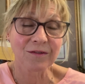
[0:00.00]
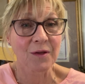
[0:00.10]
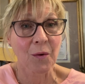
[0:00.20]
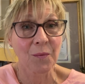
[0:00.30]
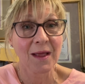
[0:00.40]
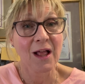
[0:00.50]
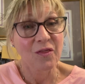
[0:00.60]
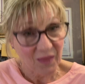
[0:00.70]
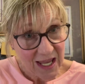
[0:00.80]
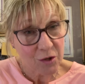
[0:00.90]
So
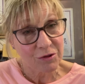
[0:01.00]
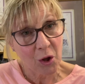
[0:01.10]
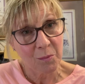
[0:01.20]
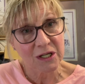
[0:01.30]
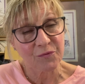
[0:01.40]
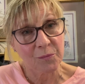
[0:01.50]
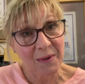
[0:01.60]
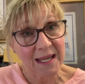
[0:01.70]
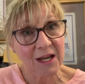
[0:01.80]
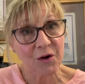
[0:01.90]
thank you so much for
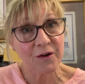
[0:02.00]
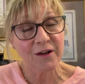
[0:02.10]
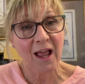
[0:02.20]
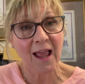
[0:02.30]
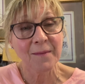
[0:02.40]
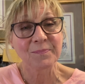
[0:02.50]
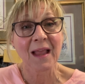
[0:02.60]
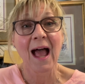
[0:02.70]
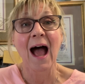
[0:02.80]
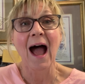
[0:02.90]
being here today.
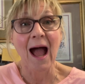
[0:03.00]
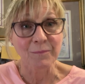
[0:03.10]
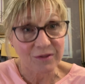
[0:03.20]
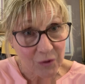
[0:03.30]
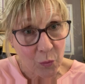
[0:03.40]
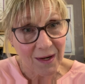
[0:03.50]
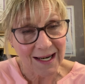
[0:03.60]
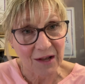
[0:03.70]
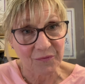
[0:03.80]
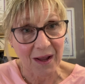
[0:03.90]
I'm so glad
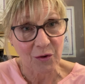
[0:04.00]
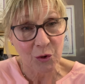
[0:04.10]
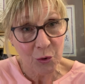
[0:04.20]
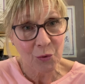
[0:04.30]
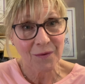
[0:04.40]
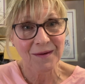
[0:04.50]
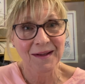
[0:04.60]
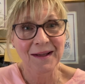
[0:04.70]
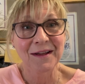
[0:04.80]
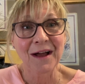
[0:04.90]
I found you.
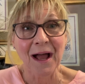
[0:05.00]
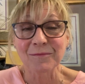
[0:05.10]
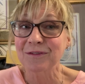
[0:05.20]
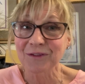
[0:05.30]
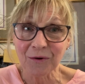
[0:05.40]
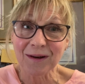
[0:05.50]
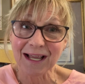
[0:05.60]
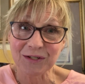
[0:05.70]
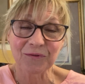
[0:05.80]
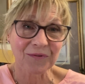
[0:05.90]
I'm so
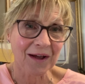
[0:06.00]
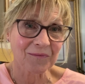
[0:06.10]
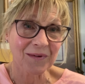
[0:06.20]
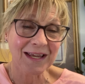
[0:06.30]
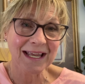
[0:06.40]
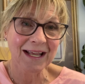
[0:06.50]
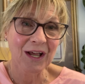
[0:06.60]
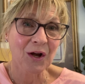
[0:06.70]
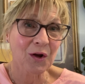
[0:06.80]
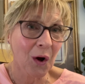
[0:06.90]
glad you found me.
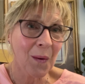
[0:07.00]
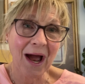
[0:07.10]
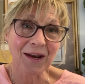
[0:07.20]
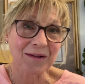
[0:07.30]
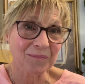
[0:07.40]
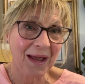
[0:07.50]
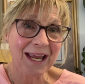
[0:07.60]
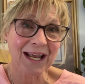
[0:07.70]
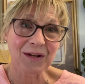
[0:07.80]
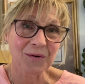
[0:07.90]
Go out and
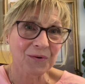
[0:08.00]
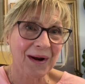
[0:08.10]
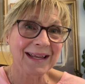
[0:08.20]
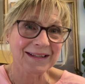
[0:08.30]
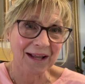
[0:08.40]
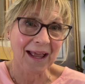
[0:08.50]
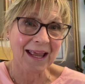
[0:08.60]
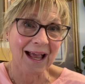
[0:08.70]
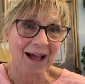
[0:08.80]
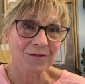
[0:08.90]
make it a great
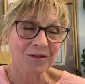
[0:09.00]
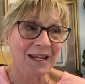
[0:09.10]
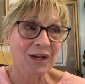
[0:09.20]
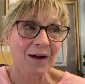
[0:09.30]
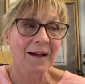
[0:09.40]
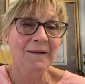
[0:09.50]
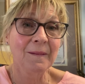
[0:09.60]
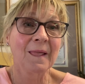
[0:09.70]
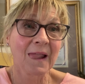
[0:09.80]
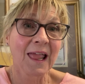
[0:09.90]
day. I'll see you
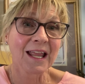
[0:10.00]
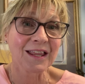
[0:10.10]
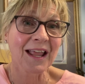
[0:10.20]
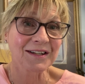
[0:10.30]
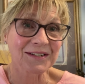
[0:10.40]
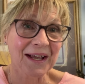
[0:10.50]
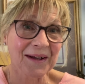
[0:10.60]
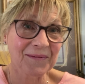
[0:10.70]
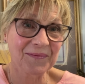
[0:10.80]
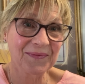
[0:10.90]
next time.